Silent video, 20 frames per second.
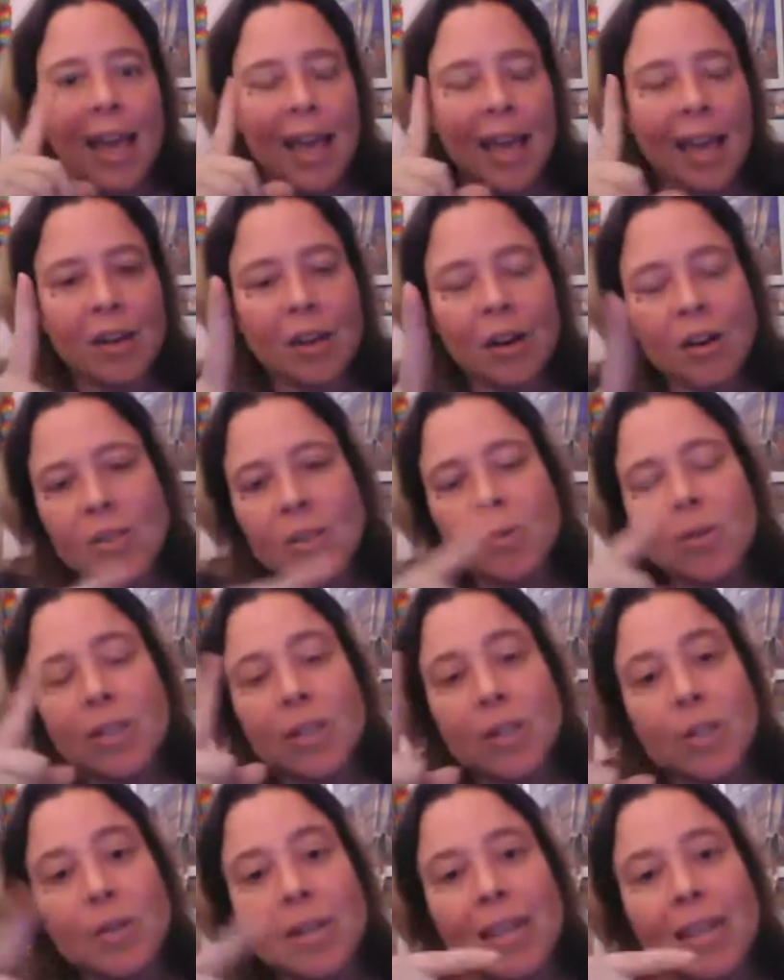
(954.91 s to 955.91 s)
And also in
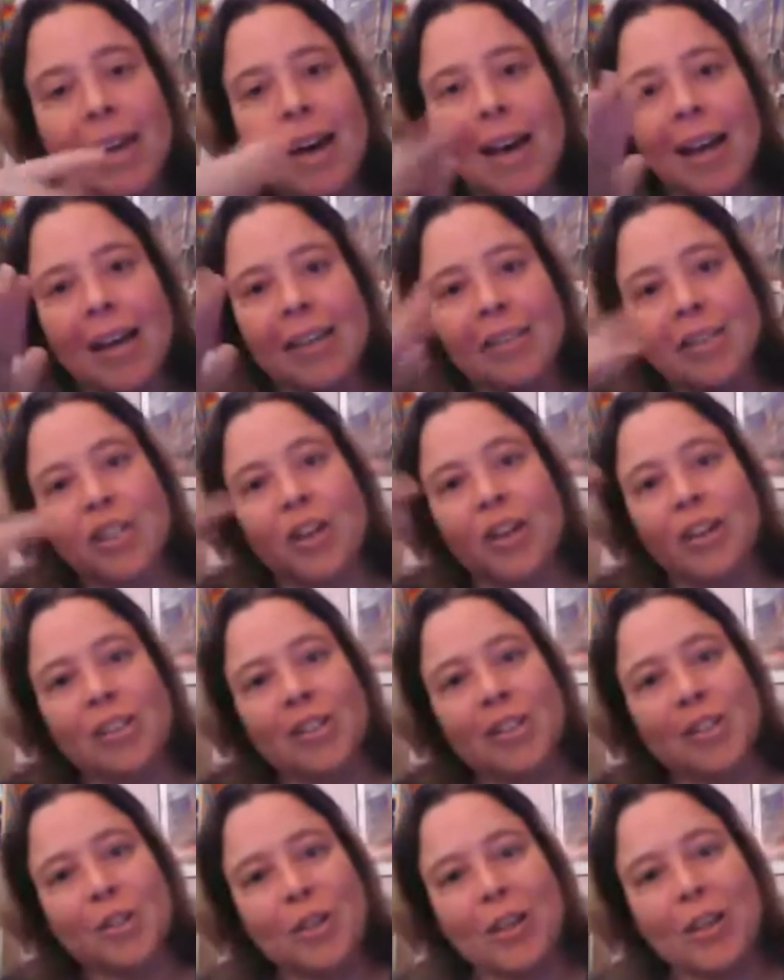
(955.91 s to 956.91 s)
doing that, I
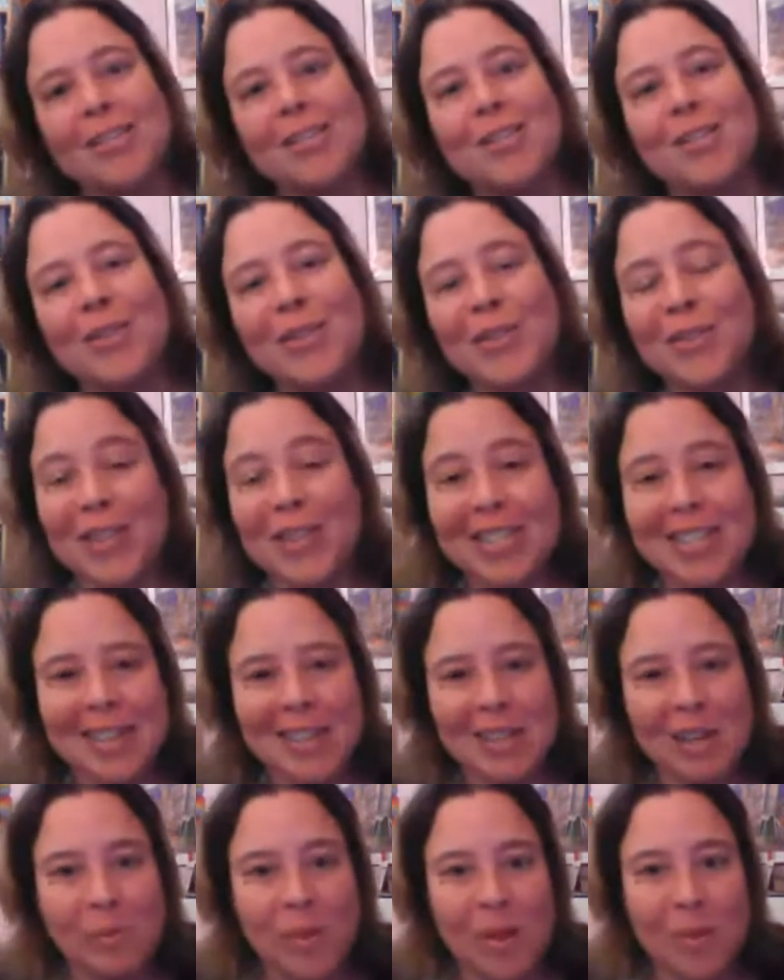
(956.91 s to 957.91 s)
started to trust the universe a
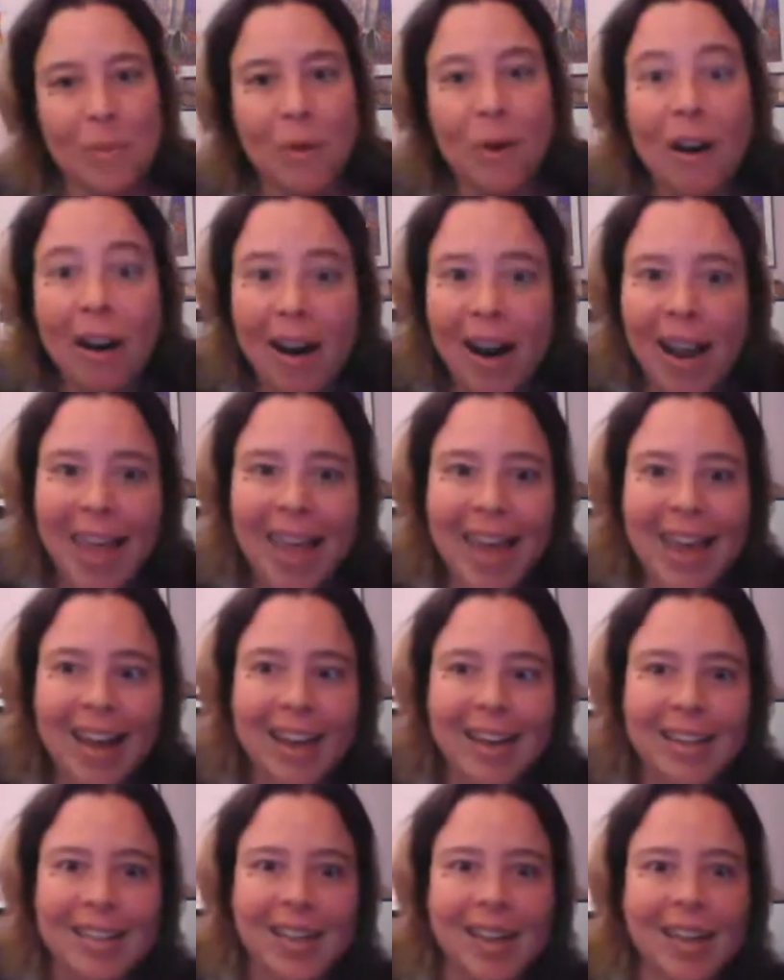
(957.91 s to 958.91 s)
little bit more.
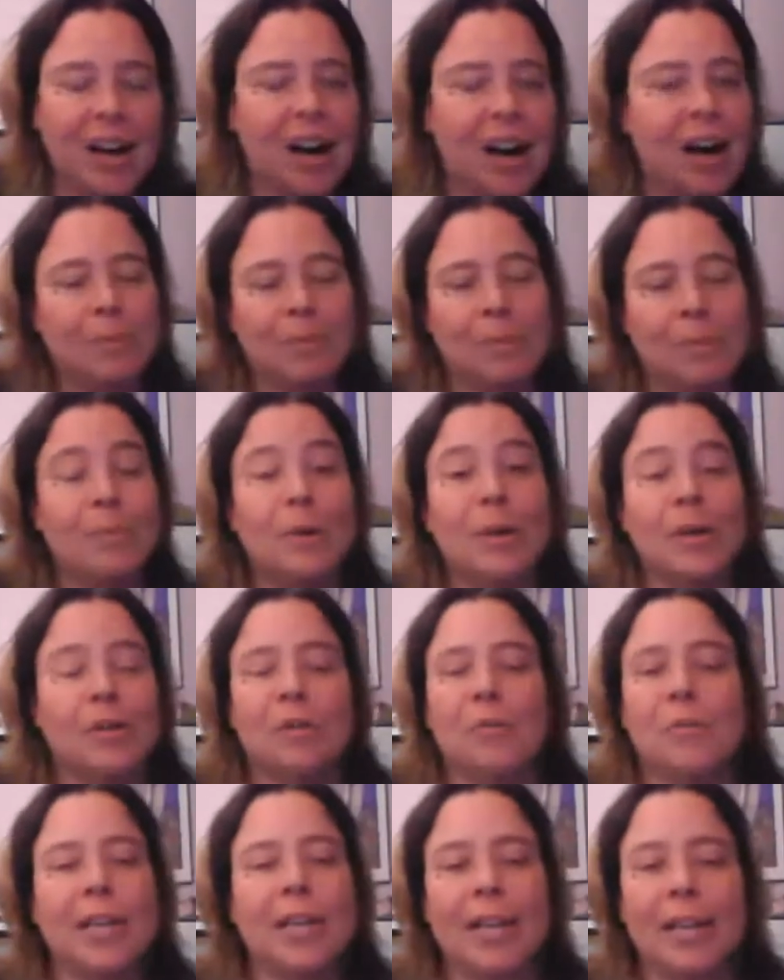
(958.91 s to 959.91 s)
And I got booked
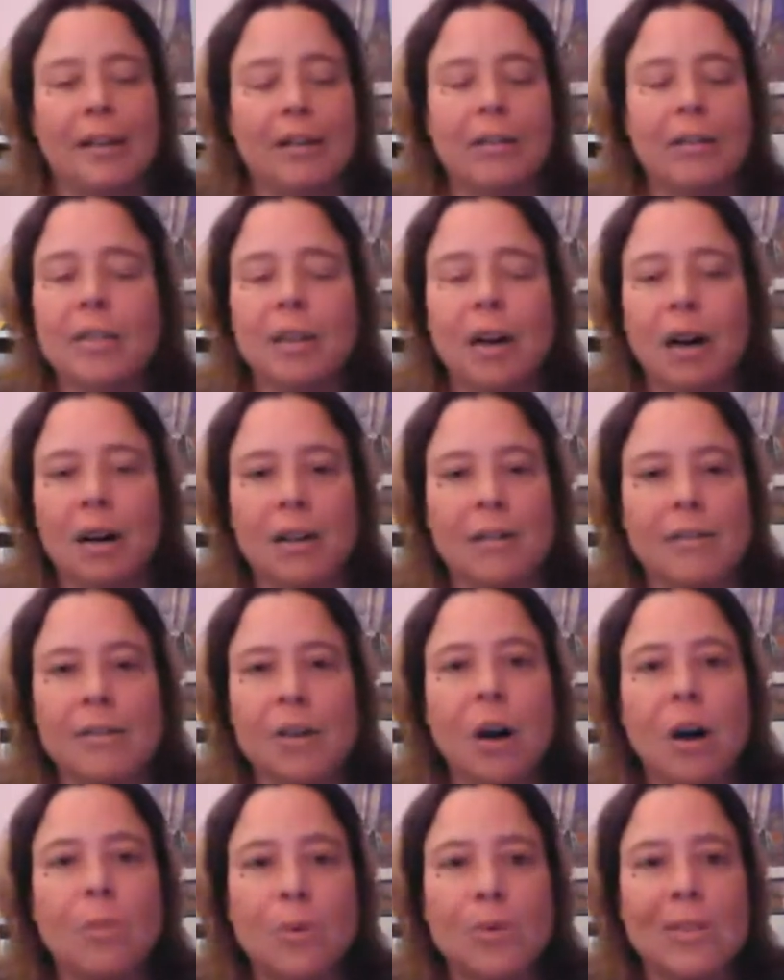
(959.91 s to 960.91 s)
3 clarity calls
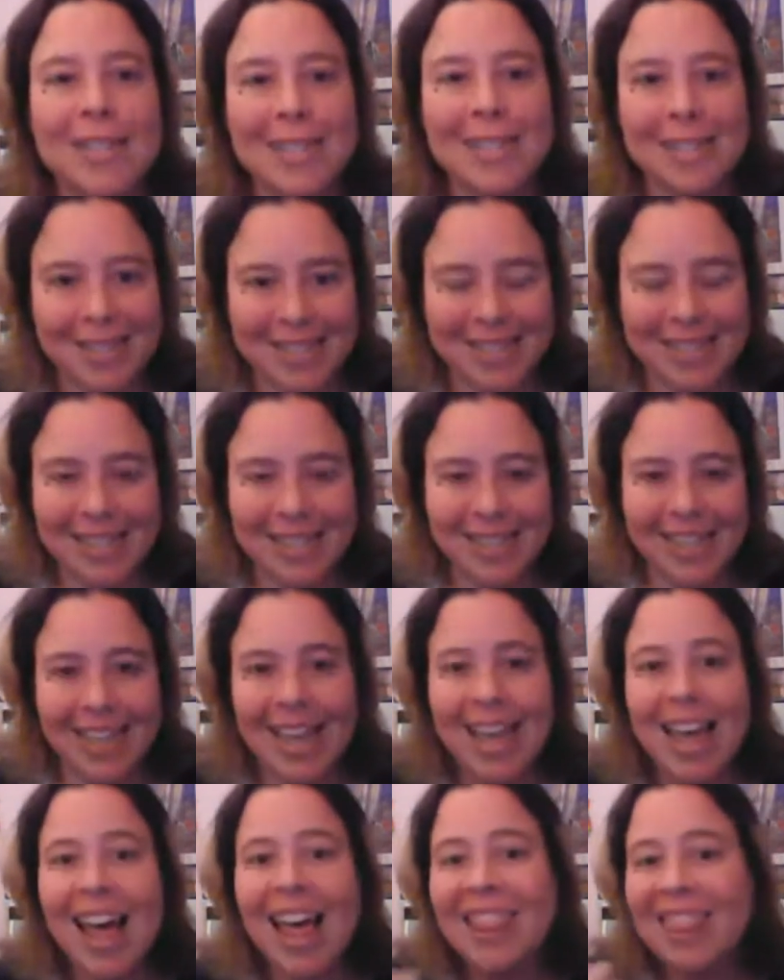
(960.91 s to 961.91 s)
almost instantly.
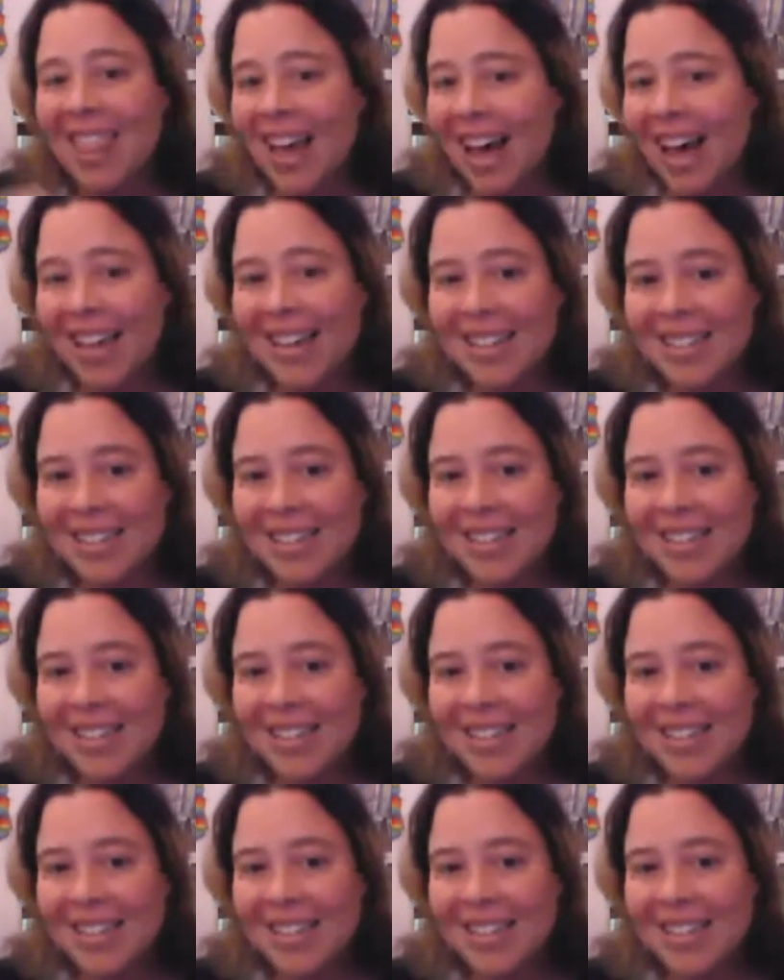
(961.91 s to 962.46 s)
That is